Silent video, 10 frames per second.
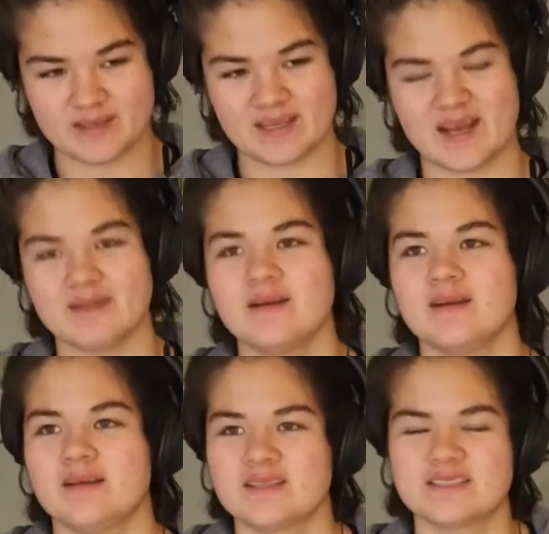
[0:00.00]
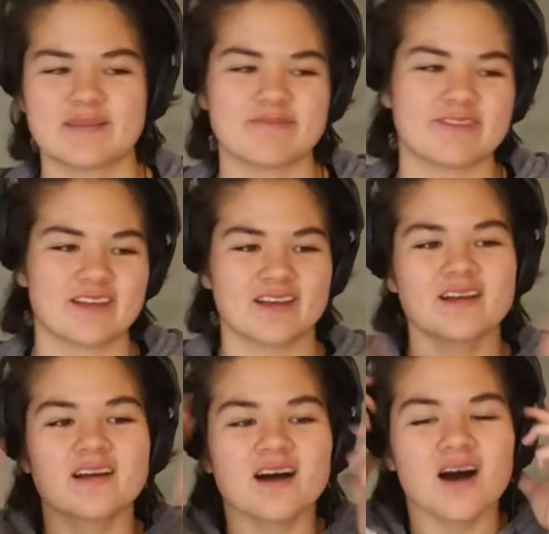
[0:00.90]
Yeah. Same
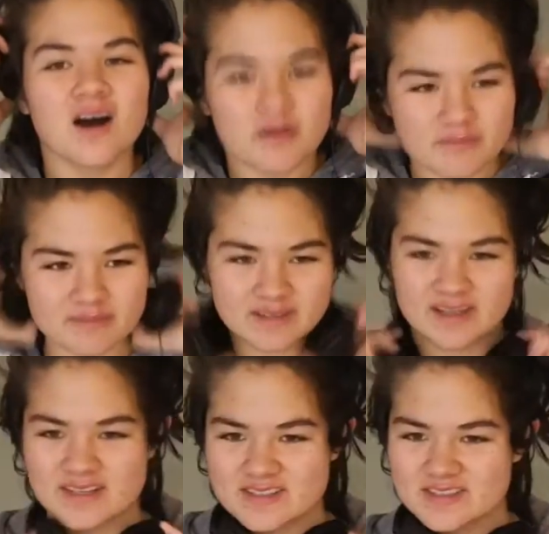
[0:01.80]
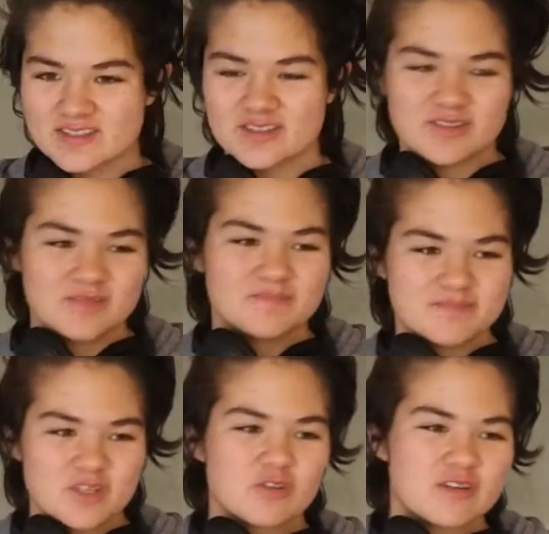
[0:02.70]
thing, um, nice little
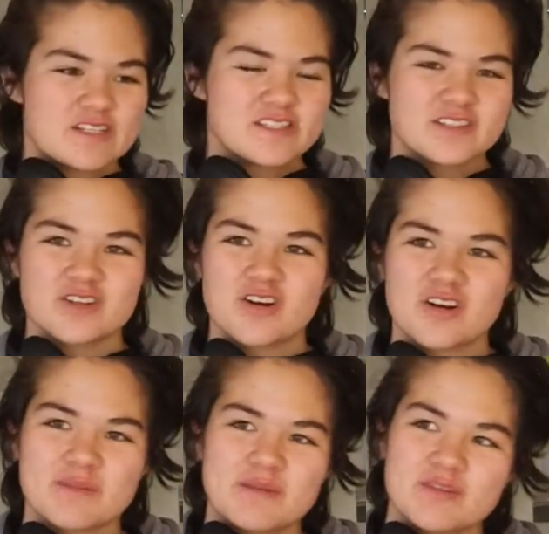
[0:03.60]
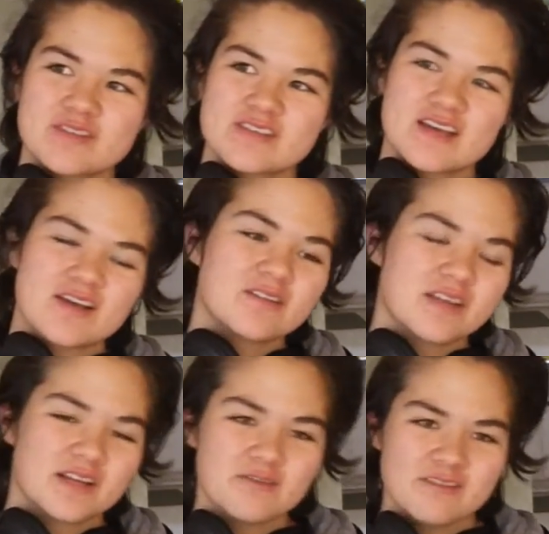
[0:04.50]
crunchy little harmony mix sound,
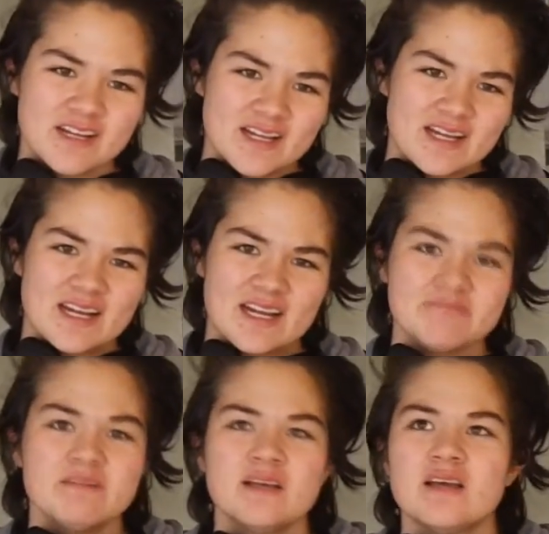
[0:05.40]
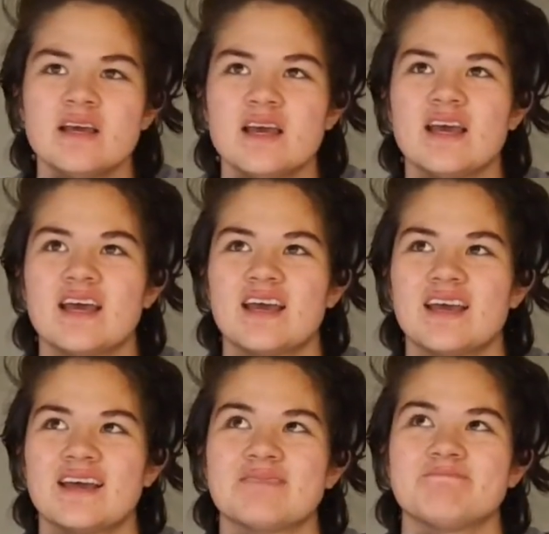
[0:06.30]
like
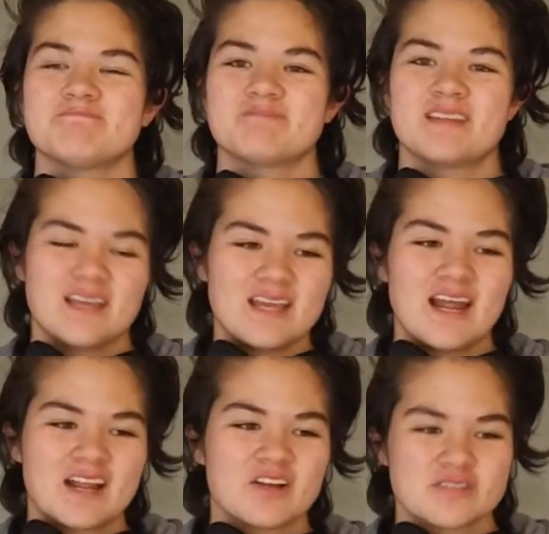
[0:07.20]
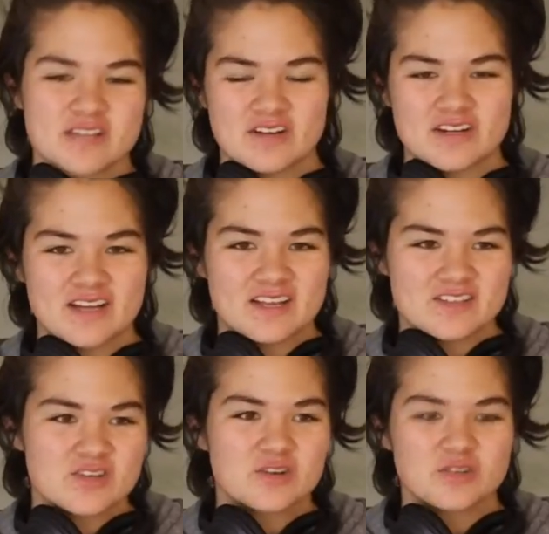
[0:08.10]
and it echoes out a
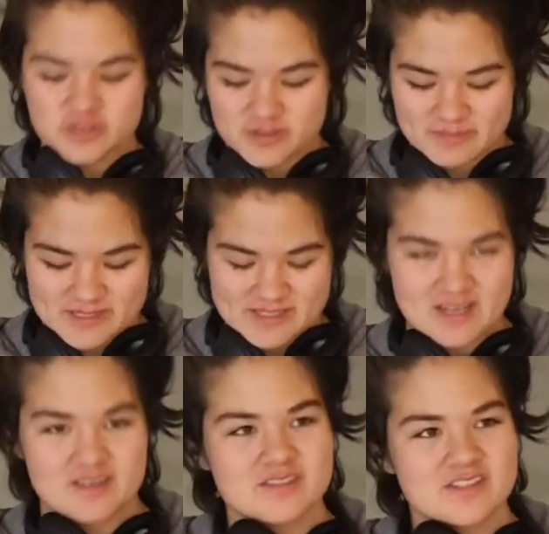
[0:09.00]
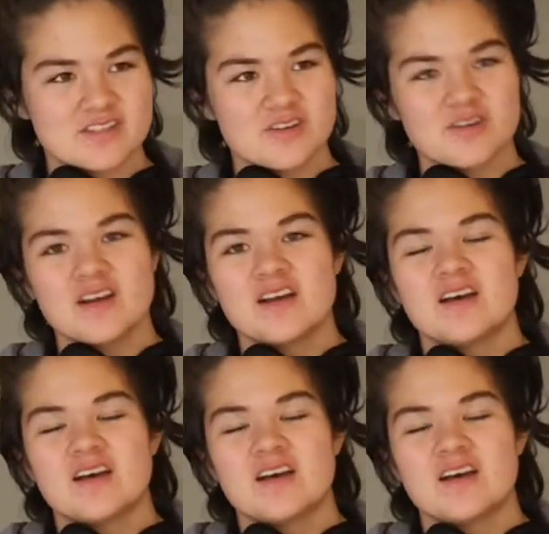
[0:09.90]
nice tonal trumpet sound. So